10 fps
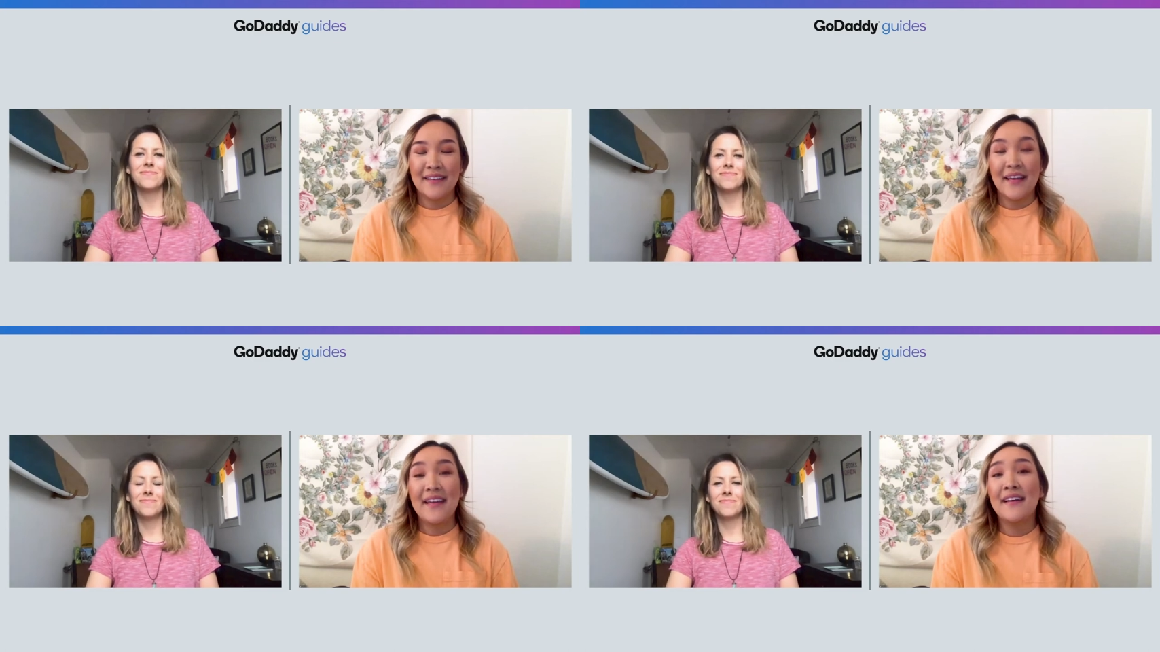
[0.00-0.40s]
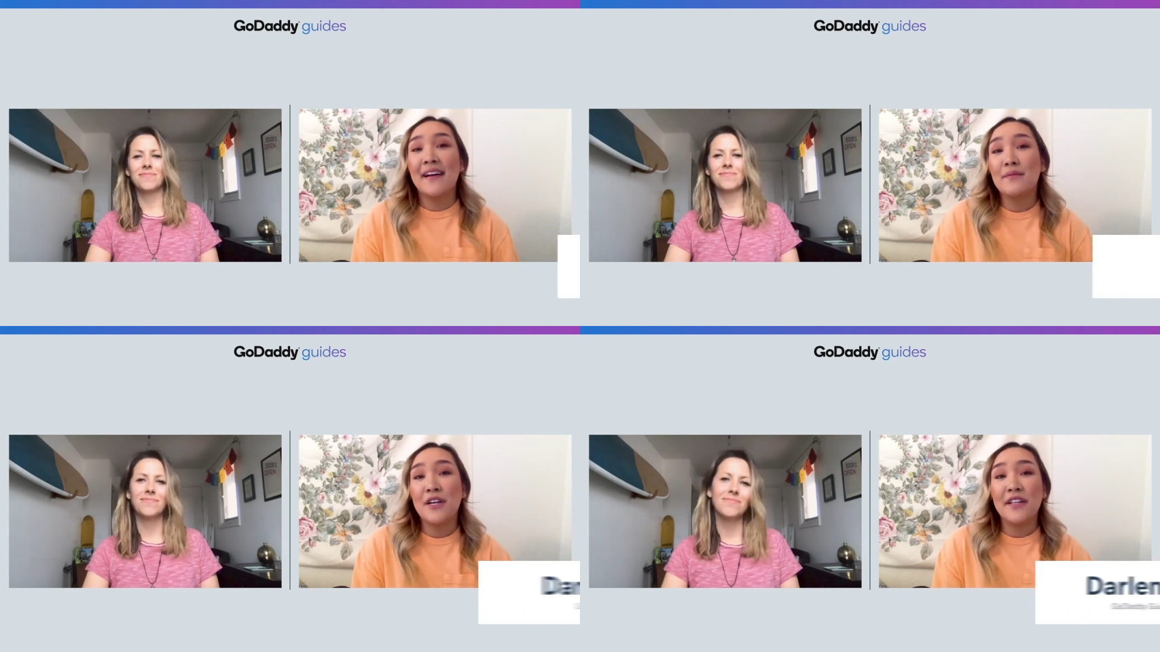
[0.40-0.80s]
Speaker 1: Hey,
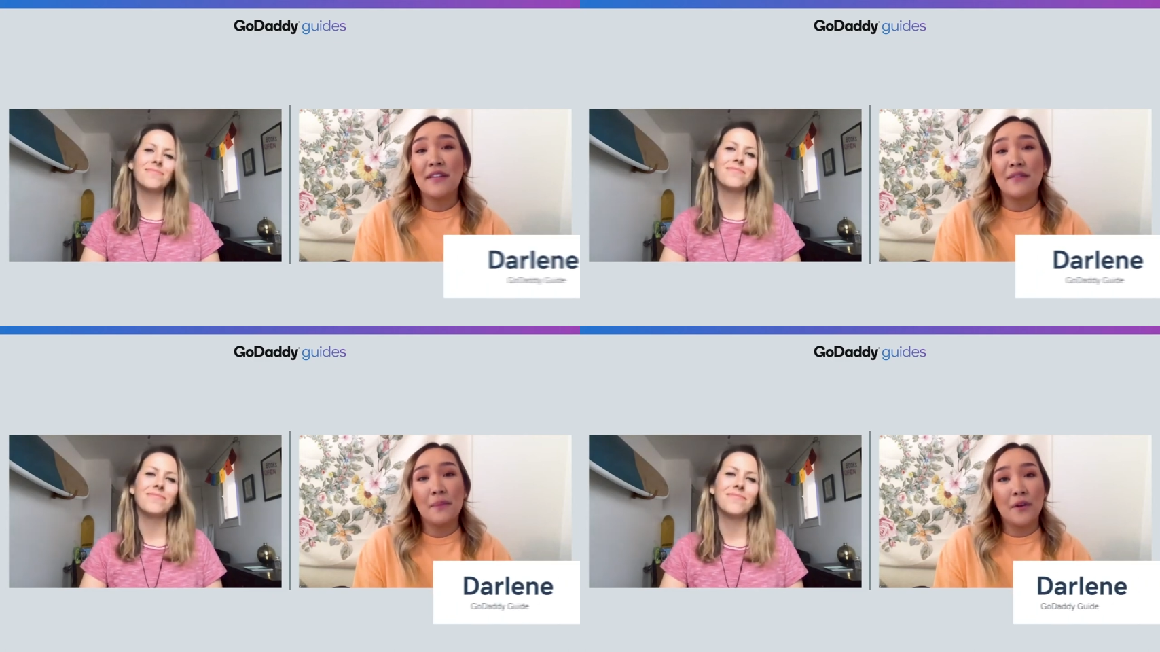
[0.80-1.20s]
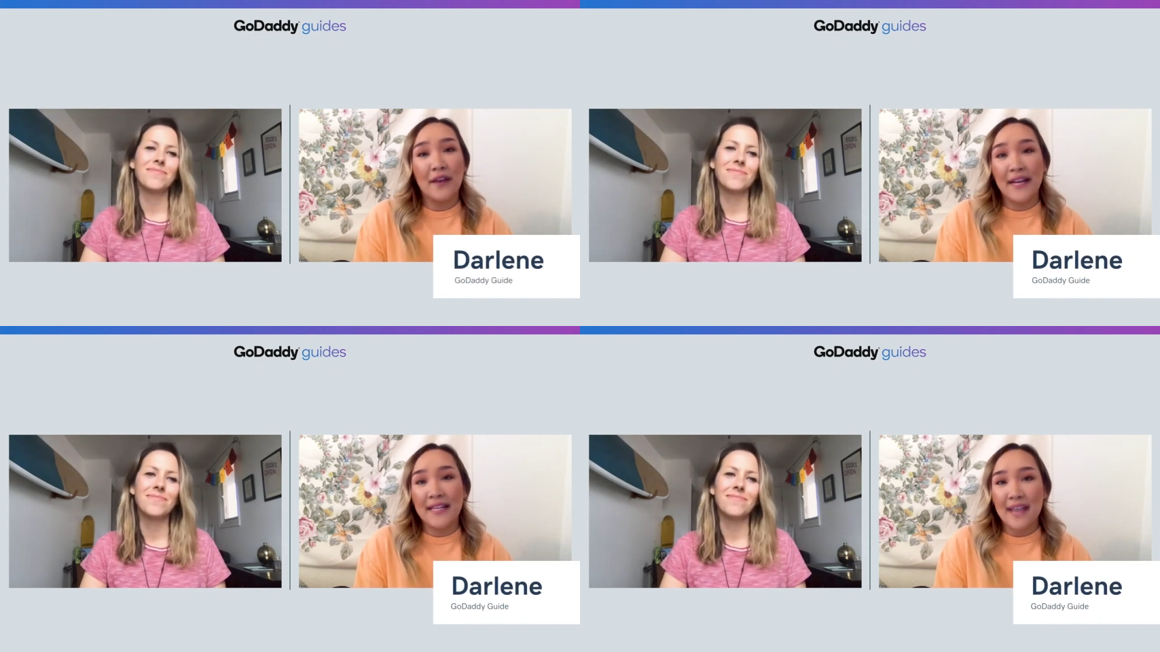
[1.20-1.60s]
I'm Darlene from
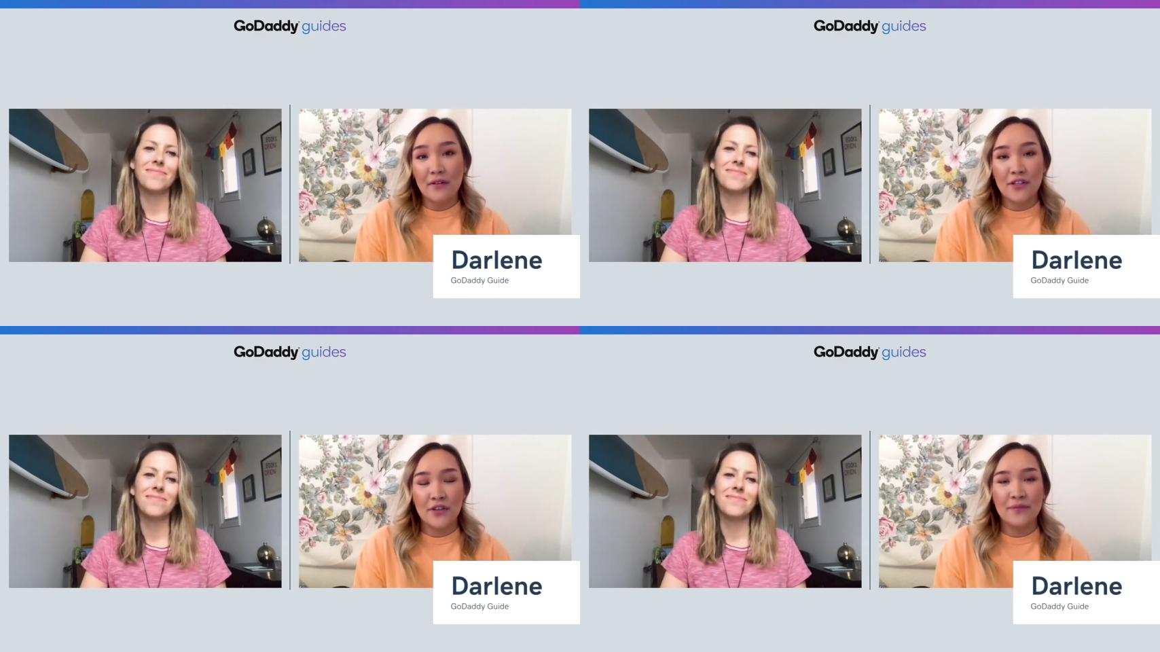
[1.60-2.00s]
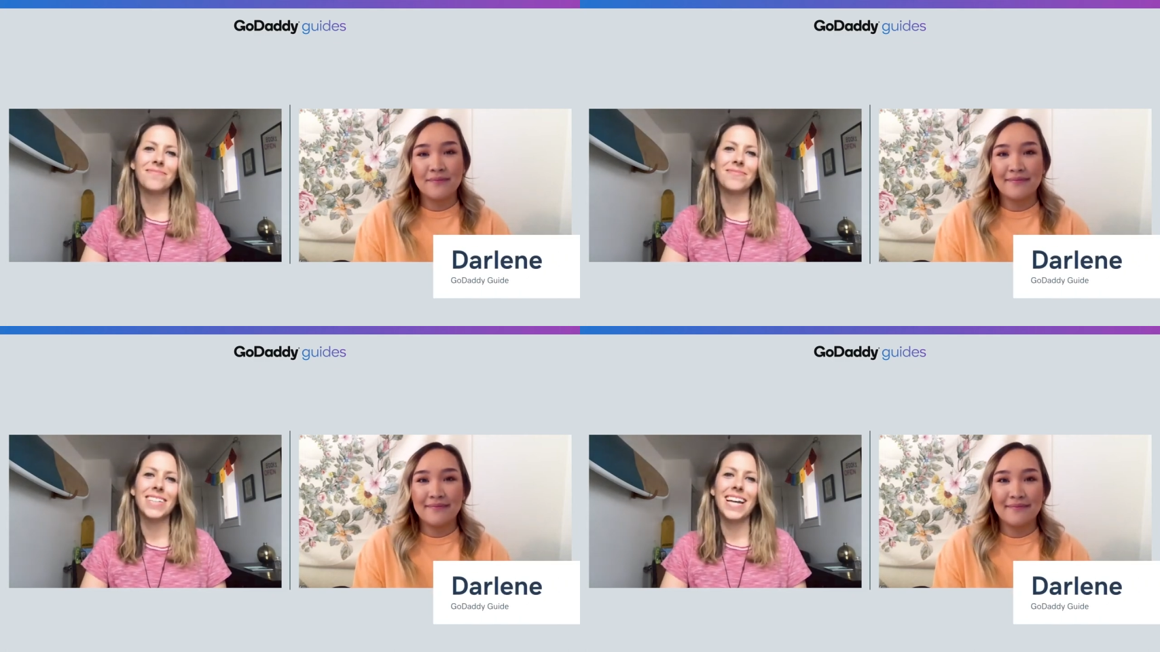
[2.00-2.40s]
GoDaddy's How To.